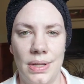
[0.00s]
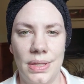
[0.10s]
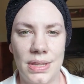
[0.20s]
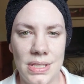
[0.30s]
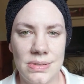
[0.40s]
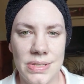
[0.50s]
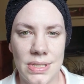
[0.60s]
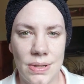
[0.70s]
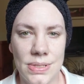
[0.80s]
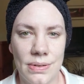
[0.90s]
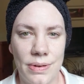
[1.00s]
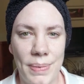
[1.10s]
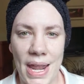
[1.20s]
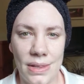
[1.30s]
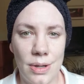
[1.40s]
that these results are from
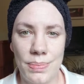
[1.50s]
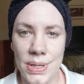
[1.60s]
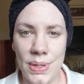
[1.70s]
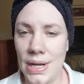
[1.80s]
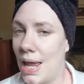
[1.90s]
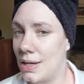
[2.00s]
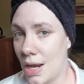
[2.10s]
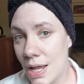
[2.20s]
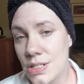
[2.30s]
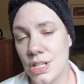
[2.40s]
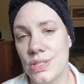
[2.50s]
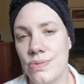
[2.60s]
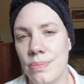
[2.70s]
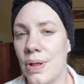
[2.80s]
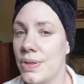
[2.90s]
Halo Beauty and not just
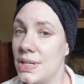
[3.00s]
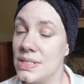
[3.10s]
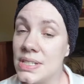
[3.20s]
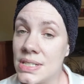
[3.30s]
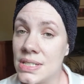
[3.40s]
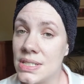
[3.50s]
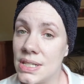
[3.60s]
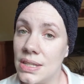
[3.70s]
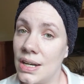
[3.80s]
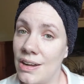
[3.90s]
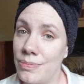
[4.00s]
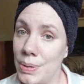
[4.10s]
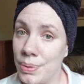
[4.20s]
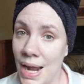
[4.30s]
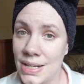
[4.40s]
from all the consistency that I've been
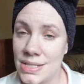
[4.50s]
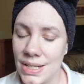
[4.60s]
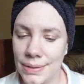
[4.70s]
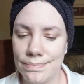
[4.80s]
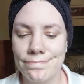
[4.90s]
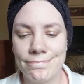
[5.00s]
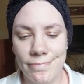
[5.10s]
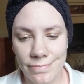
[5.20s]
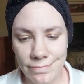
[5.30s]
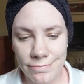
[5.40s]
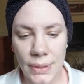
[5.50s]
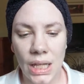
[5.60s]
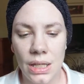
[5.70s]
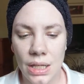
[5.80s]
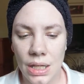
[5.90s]
practicing?
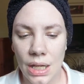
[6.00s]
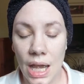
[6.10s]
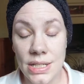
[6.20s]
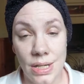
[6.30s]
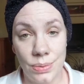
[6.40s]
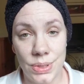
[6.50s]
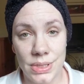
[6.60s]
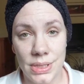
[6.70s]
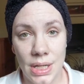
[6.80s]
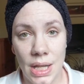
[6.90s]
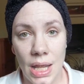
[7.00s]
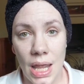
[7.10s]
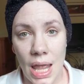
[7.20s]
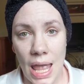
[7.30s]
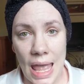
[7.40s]
I don't.
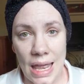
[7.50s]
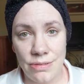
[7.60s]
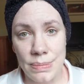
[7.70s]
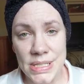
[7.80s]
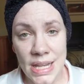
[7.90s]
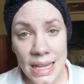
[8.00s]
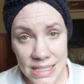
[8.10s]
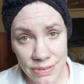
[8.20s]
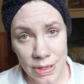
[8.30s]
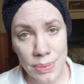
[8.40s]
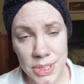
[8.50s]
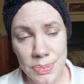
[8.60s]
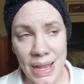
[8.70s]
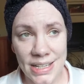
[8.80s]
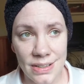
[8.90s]
And from a scientific
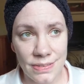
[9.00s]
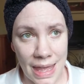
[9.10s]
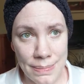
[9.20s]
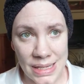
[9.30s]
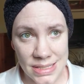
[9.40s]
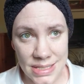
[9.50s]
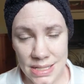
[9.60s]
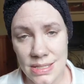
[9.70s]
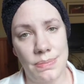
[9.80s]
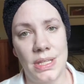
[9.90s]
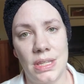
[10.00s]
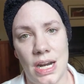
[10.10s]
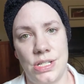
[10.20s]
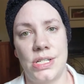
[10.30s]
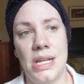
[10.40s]
perspective, that means that's something that I
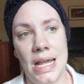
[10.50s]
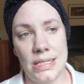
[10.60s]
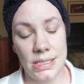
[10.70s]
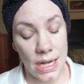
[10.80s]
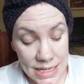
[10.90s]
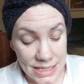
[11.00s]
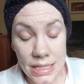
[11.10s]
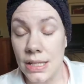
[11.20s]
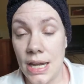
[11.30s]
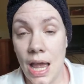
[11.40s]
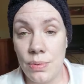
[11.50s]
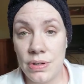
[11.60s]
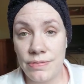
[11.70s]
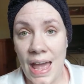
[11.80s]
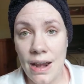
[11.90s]
should test. Ideally, I would
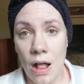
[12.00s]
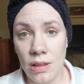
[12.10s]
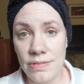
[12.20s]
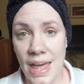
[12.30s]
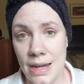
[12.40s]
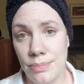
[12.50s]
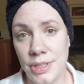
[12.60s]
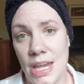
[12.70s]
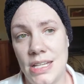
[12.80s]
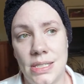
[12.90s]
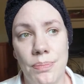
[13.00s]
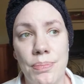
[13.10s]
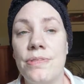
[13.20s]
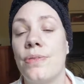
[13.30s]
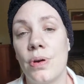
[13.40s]
have had all of that in place
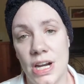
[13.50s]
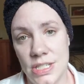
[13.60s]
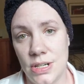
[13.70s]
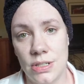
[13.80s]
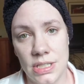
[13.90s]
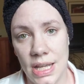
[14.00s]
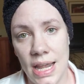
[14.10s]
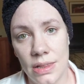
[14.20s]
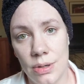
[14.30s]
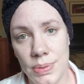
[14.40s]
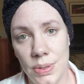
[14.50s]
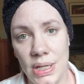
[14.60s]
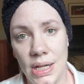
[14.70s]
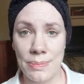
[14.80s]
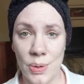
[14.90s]
before I started the Halo
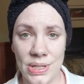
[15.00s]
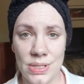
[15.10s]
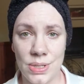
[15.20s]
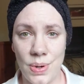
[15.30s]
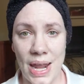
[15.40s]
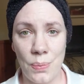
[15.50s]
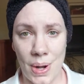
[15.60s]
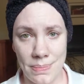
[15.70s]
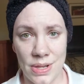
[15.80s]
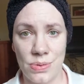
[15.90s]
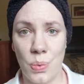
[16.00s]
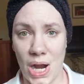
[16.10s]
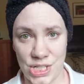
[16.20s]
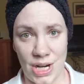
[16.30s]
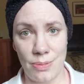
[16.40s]
Beauty. I'm going to do a 1-month
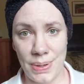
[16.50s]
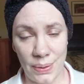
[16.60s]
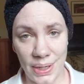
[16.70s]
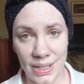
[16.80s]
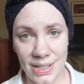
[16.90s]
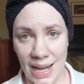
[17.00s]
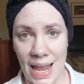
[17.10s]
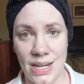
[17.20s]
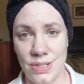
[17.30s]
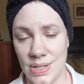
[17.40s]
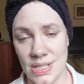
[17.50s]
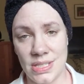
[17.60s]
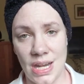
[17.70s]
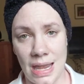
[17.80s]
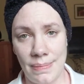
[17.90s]
washout period, and during this
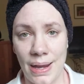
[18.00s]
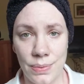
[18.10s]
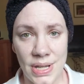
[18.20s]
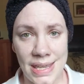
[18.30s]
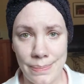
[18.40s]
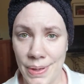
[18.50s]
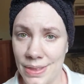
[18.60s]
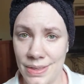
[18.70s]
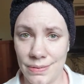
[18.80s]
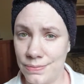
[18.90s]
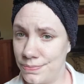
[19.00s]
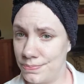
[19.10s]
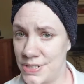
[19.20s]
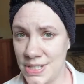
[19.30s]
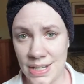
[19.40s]
time I will keep the
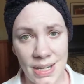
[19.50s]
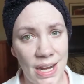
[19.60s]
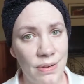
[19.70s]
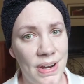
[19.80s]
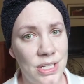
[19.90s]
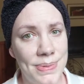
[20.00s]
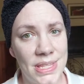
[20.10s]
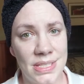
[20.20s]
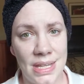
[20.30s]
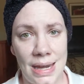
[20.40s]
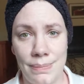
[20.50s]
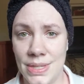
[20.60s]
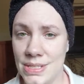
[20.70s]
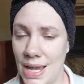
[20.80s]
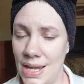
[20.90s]
skincare regimen the same, the
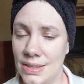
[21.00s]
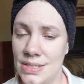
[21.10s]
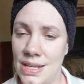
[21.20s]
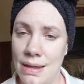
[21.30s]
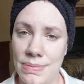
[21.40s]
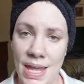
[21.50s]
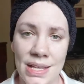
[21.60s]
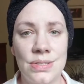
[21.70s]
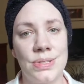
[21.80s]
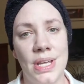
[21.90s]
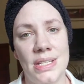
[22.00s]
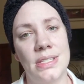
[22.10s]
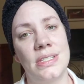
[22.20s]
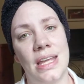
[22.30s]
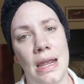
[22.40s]
diet the same, the exercise the
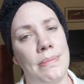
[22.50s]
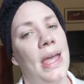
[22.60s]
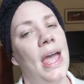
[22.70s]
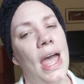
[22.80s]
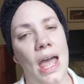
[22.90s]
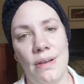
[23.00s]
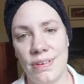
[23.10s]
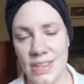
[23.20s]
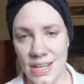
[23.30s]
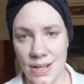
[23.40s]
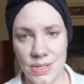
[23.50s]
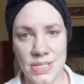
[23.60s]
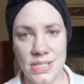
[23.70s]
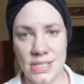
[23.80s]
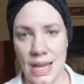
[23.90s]
same, everything else
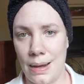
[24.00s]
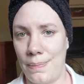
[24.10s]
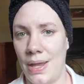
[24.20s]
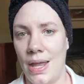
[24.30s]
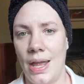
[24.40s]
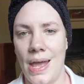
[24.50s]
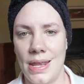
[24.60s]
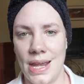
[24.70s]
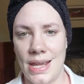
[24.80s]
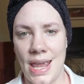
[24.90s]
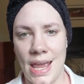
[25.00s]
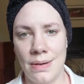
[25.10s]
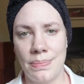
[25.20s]
the same, and I can't